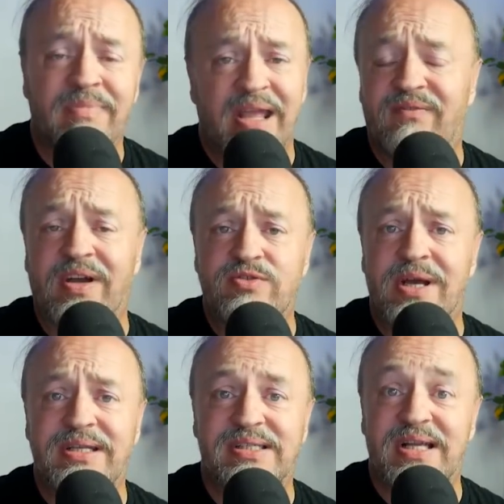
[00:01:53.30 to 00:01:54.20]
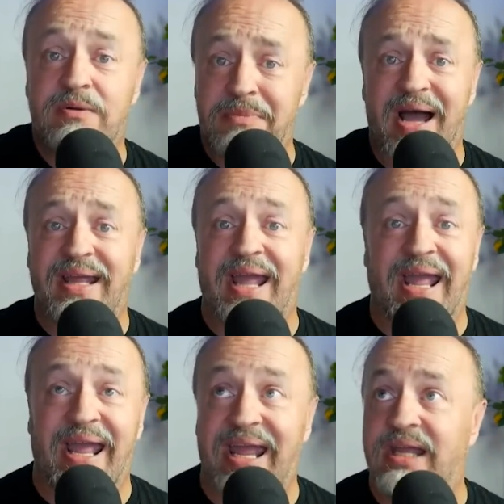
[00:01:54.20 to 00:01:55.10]
If I tried to sell my
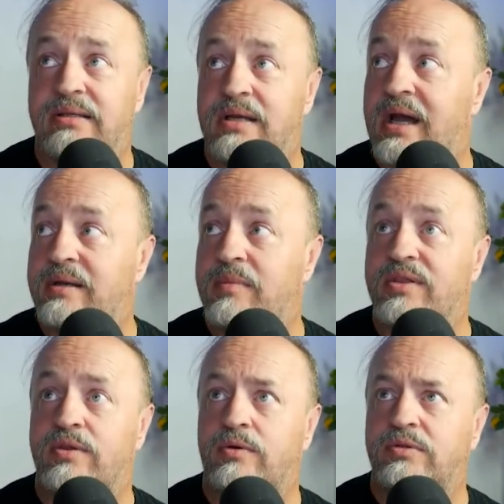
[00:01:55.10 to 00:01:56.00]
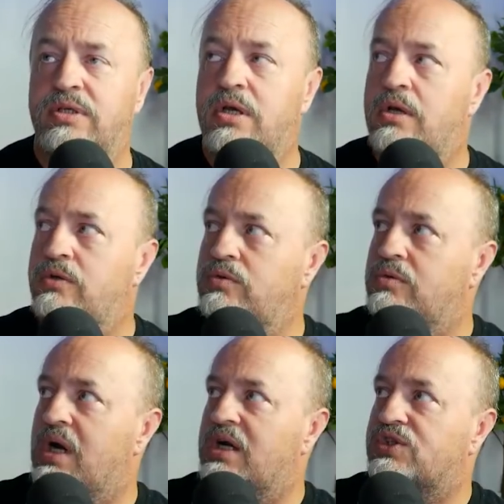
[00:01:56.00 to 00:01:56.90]
eight, nine-month-old, ooh,
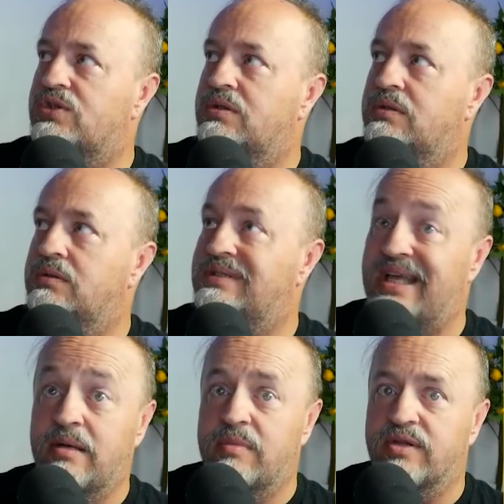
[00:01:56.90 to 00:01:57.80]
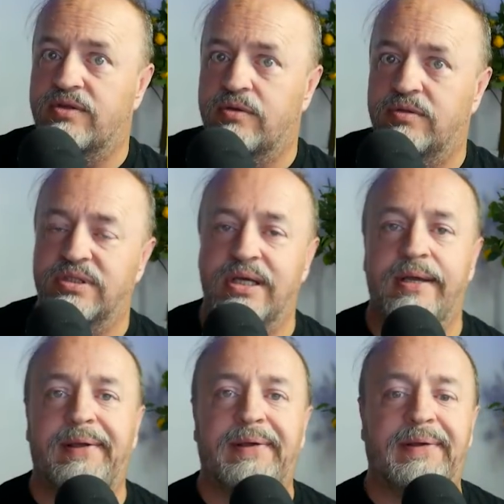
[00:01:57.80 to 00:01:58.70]
gosh, ten-month-old
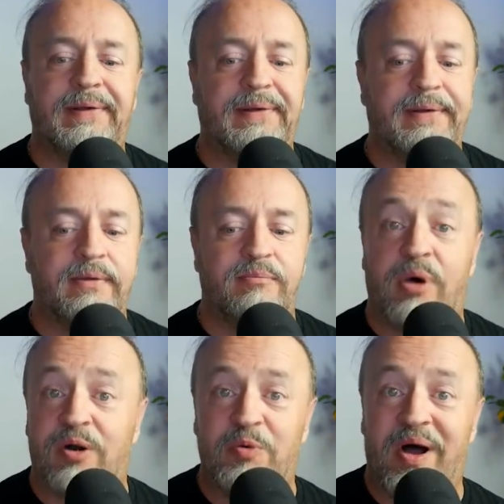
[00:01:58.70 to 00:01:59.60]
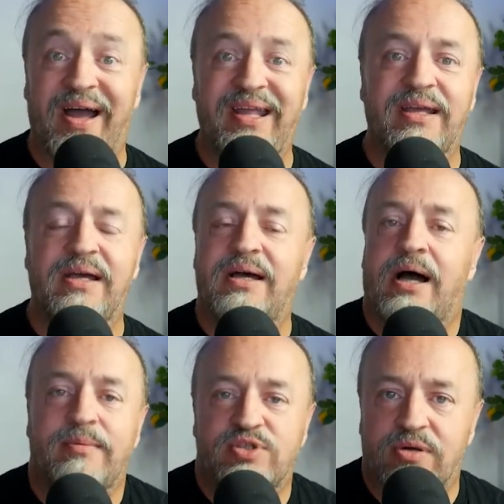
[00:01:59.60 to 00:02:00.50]
uh, Model Y,
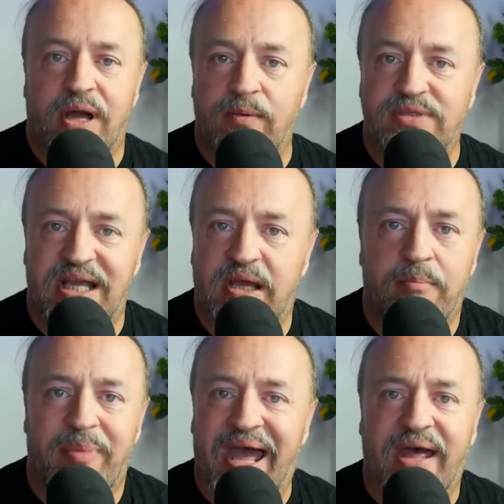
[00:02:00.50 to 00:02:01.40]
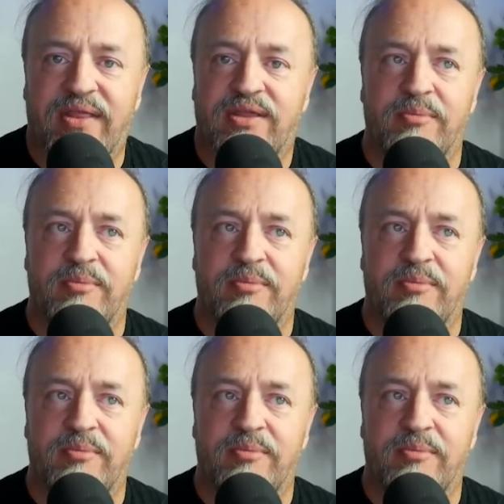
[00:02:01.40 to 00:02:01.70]
I'm sure I would take a bath